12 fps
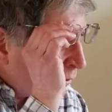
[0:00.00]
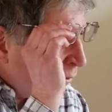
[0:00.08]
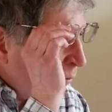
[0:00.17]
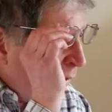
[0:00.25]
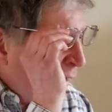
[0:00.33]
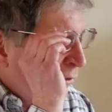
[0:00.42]
On
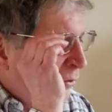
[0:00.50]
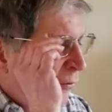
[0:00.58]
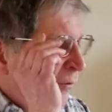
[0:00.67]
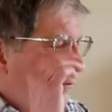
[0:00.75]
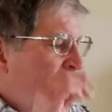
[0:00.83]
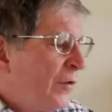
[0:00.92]
page
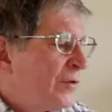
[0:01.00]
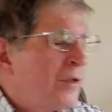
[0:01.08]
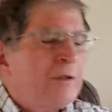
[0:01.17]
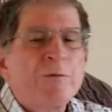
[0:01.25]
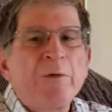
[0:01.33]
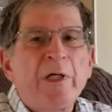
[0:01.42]

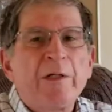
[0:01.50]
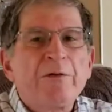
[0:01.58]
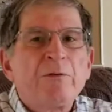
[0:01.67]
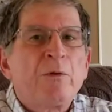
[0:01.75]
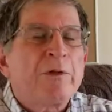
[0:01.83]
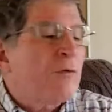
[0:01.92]
356 we get
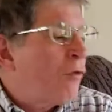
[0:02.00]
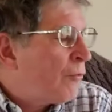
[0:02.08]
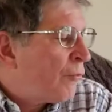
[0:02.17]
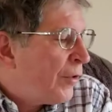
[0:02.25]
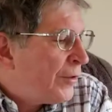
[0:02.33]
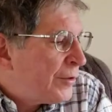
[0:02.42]
into what a
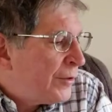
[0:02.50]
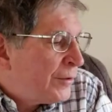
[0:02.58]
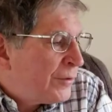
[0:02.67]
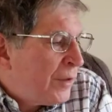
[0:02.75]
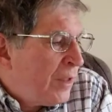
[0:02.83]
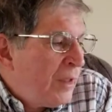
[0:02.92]
corporation
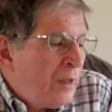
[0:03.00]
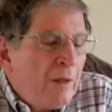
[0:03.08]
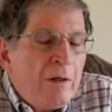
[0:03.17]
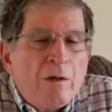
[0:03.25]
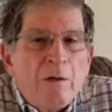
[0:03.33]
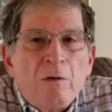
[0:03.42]
is.
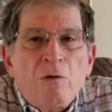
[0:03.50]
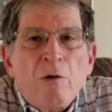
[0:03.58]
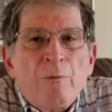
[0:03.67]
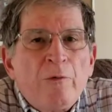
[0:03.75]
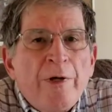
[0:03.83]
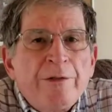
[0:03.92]
A
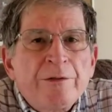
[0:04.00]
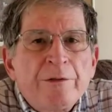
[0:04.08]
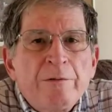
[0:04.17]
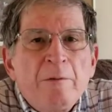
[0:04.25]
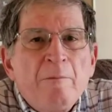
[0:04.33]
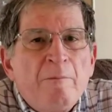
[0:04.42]

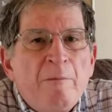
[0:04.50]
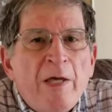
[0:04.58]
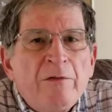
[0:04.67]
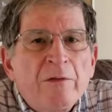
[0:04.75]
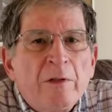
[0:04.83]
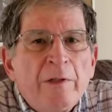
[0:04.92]
corporation
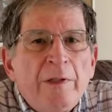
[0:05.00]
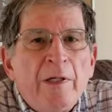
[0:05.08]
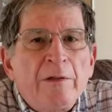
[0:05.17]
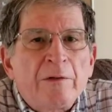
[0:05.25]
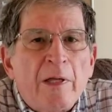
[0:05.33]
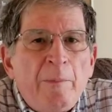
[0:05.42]
basically
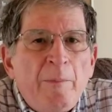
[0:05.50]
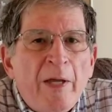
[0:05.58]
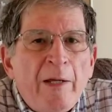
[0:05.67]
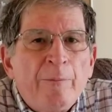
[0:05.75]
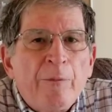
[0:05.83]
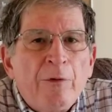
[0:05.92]
is a
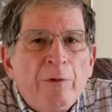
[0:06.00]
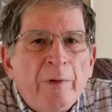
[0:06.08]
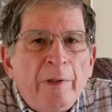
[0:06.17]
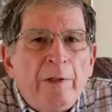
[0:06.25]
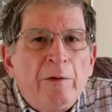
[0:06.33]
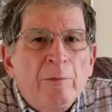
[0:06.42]
paper
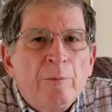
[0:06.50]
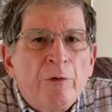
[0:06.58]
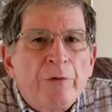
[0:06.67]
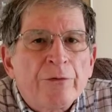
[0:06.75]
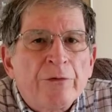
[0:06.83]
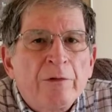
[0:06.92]
legal
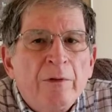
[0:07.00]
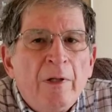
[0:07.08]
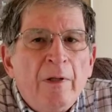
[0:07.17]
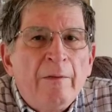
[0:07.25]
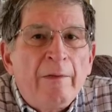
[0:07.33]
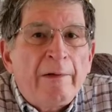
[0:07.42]
person
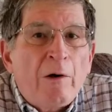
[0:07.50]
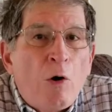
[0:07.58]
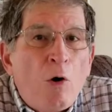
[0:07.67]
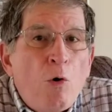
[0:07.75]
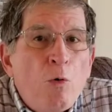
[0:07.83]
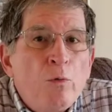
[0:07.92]
that
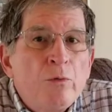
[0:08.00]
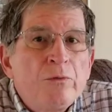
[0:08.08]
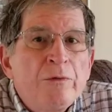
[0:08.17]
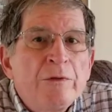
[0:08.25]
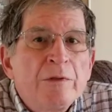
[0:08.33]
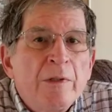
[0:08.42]

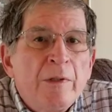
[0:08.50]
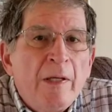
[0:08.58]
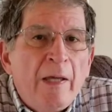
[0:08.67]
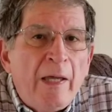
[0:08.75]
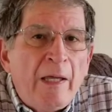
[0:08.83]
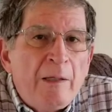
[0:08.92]
owns
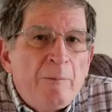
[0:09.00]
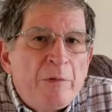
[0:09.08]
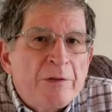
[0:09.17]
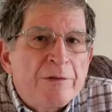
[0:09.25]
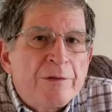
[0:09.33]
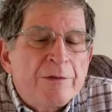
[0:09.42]
a
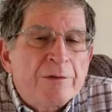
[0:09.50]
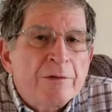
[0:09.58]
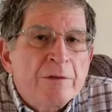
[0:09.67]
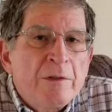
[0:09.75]
business.